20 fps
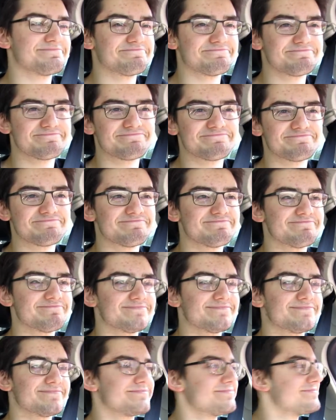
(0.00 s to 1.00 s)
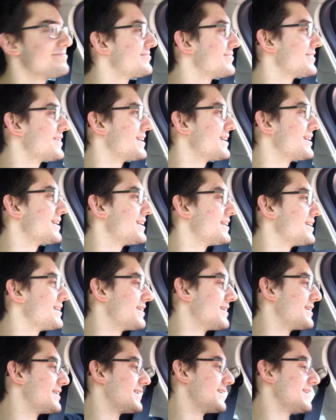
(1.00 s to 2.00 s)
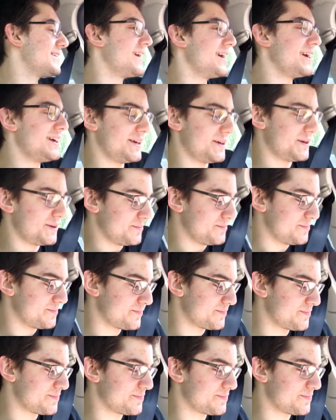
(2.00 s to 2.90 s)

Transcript: Pull them out for your toes, dear. Thank you.